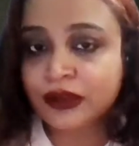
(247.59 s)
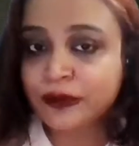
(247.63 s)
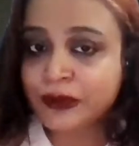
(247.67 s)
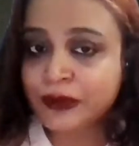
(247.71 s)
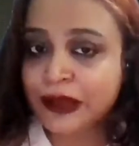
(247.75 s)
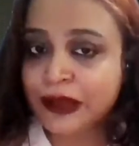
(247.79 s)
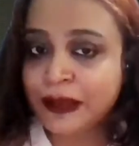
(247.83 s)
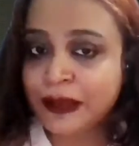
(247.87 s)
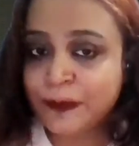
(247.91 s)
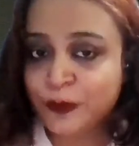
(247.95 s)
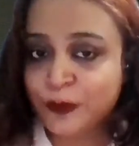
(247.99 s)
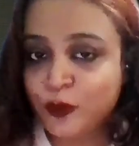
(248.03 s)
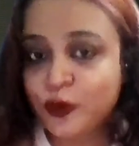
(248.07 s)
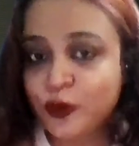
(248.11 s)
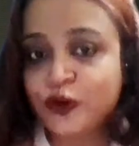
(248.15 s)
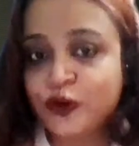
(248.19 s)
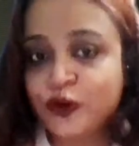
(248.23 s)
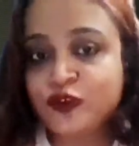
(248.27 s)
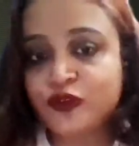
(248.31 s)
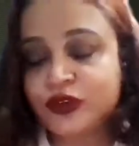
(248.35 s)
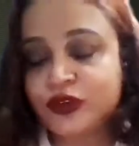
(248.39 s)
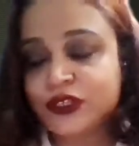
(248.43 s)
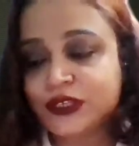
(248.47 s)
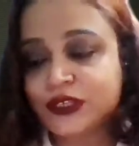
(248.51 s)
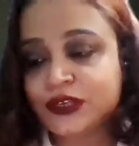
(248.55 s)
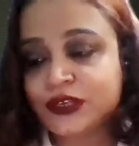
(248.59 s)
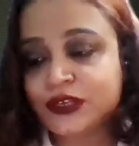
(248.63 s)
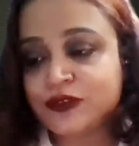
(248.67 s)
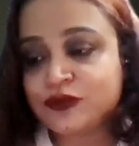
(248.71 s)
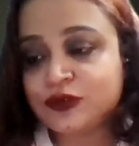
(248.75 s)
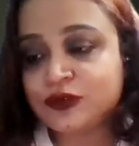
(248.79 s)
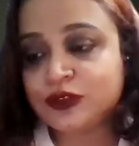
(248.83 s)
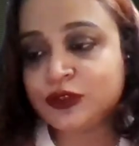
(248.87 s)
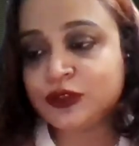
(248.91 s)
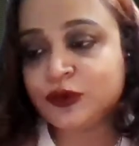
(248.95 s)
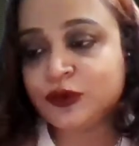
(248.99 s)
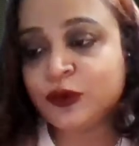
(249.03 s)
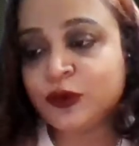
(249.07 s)
I'm going to discuss with
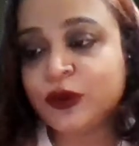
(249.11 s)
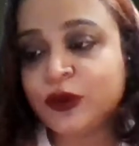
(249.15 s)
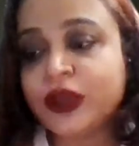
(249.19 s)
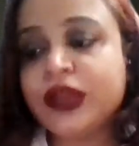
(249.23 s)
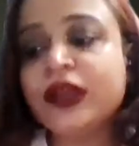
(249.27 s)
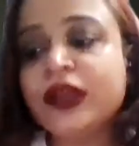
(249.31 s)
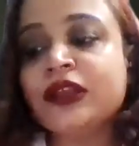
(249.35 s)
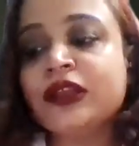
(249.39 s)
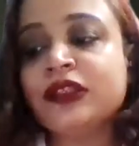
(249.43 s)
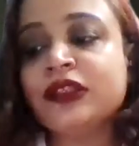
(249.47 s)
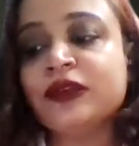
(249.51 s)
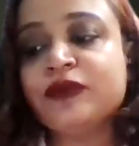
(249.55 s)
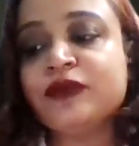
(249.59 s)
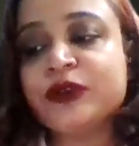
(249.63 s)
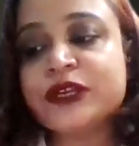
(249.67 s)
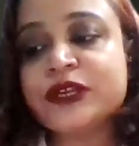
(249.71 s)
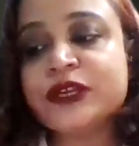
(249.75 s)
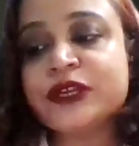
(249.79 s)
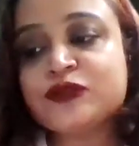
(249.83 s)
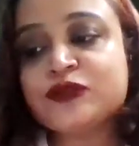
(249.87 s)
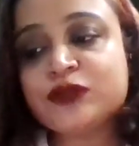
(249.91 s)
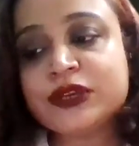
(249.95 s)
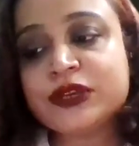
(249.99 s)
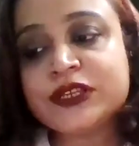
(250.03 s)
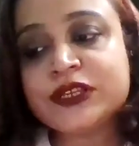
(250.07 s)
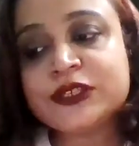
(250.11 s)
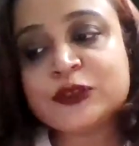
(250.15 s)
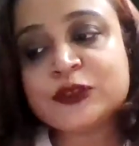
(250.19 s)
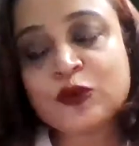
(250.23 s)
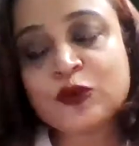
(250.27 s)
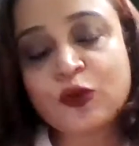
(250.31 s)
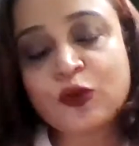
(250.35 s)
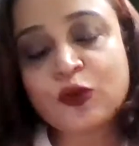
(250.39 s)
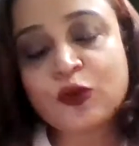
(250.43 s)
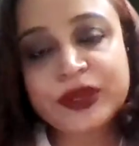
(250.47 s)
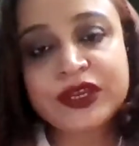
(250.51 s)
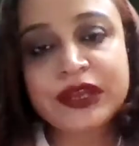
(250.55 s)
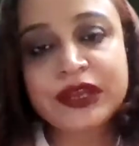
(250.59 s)
you. Okay, the first one is
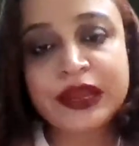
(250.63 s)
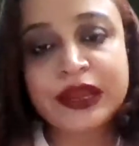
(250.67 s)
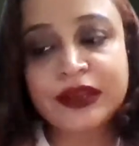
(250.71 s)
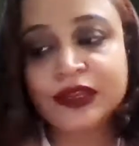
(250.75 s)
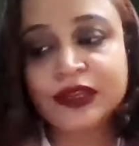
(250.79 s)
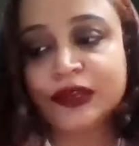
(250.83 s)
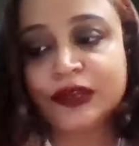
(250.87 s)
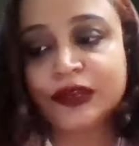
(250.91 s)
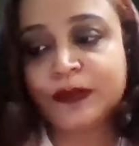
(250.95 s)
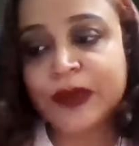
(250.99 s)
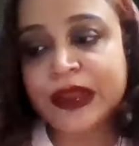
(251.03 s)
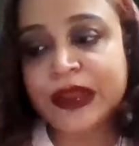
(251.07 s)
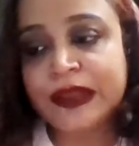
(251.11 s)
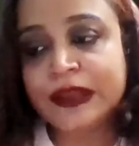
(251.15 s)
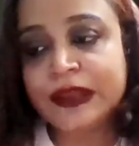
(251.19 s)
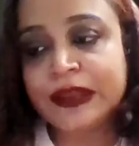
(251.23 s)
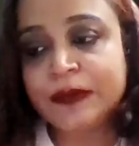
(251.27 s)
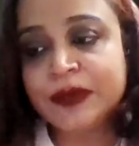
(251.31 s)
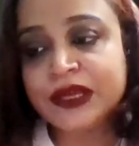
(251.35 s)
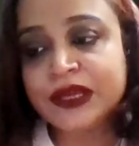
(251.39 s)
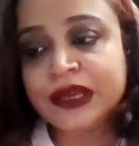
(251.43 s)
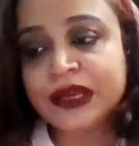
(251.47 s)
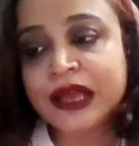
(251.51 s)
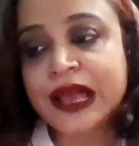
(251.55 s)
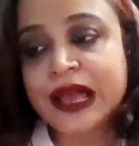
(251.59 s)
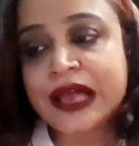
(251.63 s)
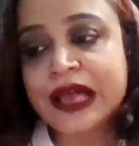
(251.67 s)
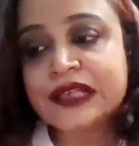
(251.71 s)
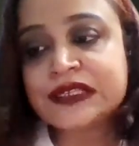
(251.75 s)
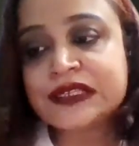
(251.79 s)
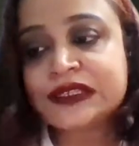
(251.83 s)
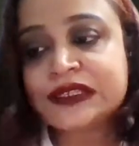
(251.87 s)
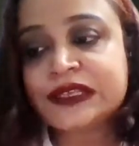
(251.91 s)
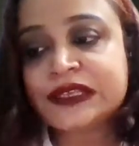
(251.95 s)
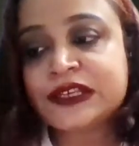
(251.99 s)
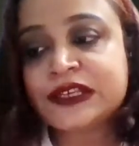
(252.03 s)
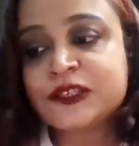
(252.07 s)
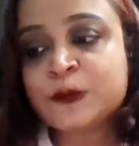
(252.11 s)
COVID-19 pandemic. As
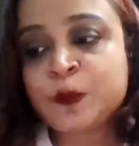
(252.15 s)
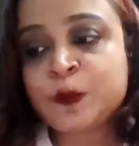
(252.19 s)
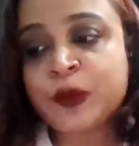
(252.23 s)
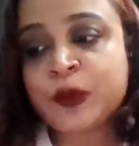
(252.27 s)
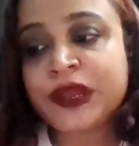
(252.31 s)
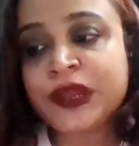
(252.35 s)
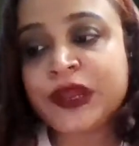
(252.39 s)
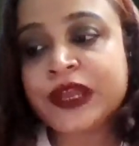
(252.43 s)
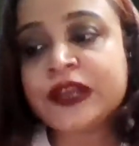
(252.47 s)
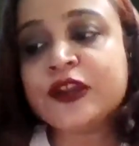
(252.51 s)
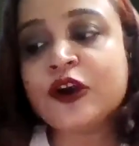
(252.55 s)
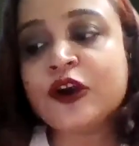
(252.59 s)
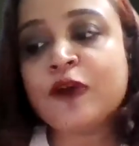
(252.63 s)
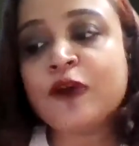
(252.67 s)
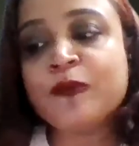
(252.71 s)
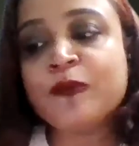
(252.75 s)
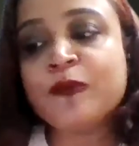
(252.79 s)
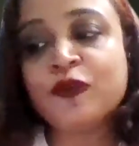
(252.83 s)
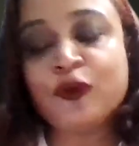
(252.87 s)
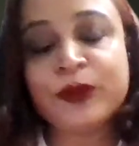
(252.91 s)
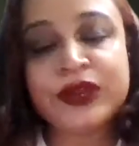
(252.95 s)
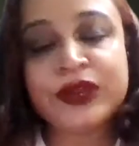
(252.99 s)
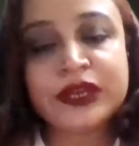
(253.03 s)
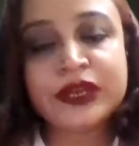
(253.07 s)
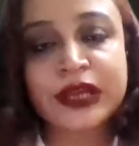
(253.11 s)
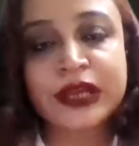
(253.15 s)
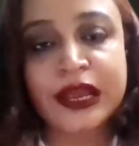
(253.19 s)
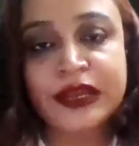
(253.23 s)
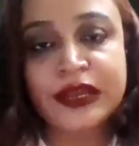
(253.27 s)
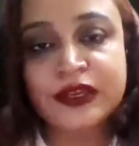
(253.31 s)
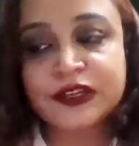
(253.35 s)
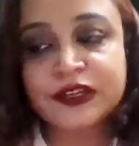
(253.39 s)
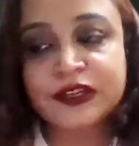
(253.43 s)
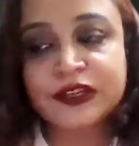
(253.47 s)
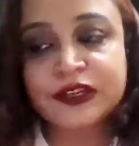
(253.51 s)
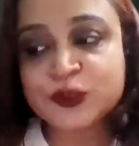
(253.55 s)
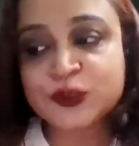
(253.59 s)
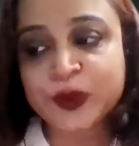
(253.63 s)
the spread of
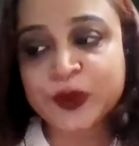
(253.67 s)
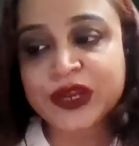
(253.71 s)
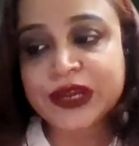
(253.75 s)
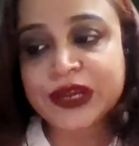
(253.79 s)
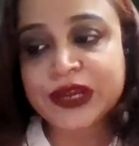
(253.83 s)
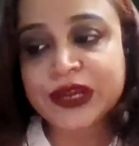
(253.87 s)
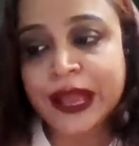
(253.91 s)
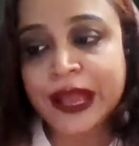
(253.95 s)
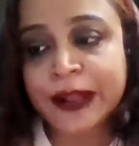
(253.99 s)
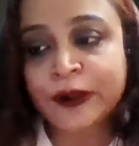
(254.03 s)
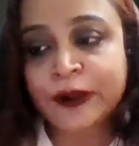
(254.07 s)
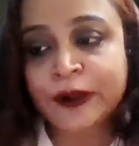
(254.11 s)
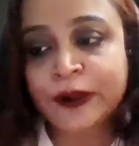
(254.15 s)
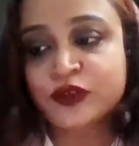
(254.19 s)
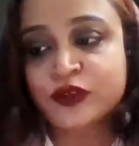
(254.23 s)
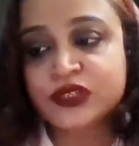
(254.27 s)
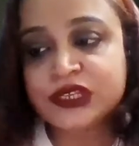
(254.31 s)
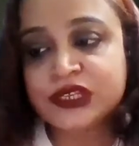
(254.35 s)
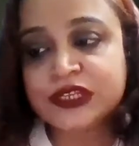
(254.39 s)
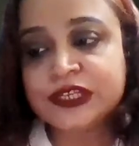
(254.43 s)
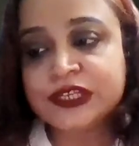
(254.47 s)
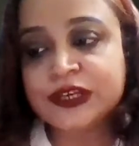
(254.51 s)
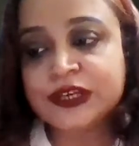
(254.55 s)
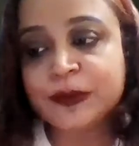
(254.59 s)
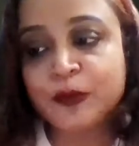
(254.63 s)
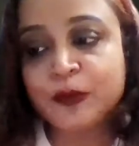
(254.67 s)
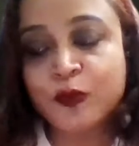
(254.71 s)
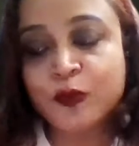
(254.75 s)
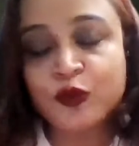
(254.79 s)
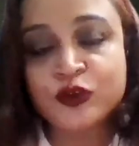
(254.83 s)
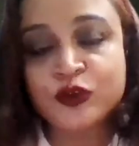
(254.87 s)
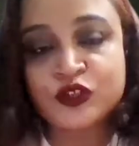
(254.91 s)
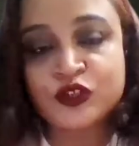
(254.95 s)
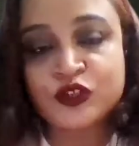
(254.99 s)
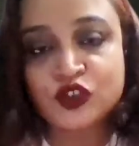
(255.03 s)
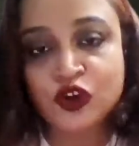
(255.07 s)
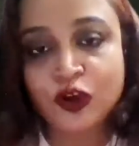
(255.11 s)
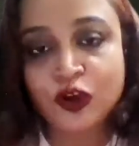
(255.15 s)
COVID-19 spread across India,
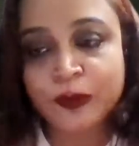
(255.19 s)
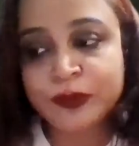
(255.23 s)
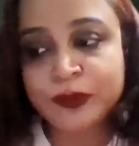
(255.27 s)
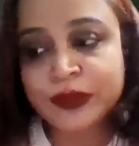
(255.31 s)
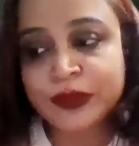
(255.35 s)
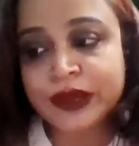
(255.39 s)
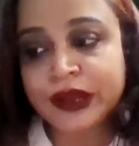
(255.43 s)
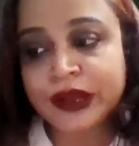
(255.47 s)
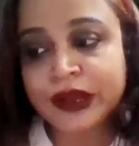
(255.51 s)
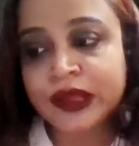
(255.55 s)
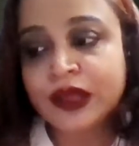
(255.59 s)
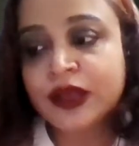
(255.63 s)
most of the